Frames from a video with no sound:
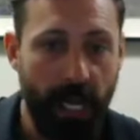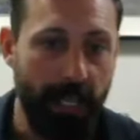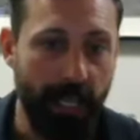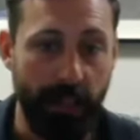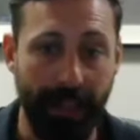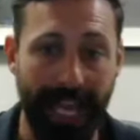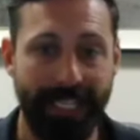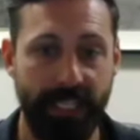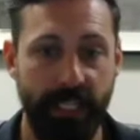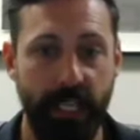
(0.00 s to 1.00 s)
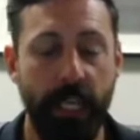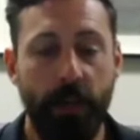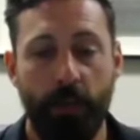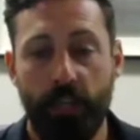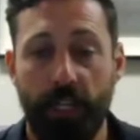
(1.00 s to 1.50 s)
And then lastly,
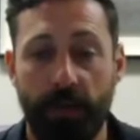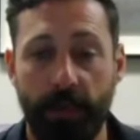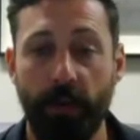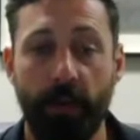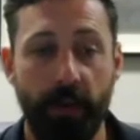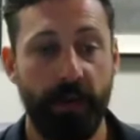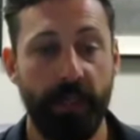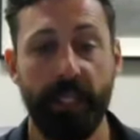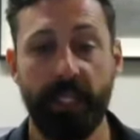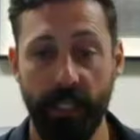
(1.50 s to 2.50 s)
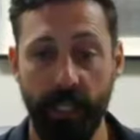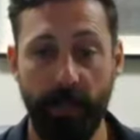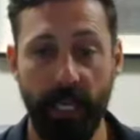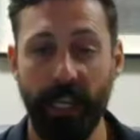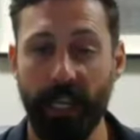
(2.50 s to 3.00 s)
we talked about
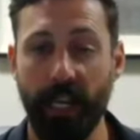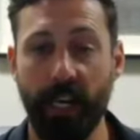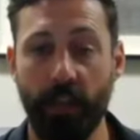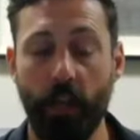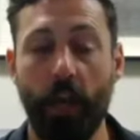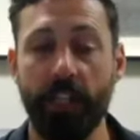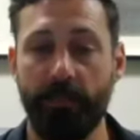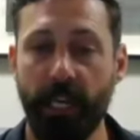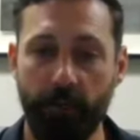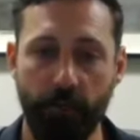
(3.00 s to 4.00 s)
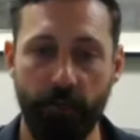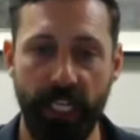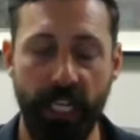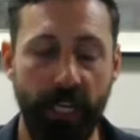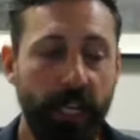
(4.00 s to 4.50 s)
sleeping and kind of the cosmetic
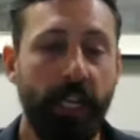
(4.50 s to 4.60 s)
routine.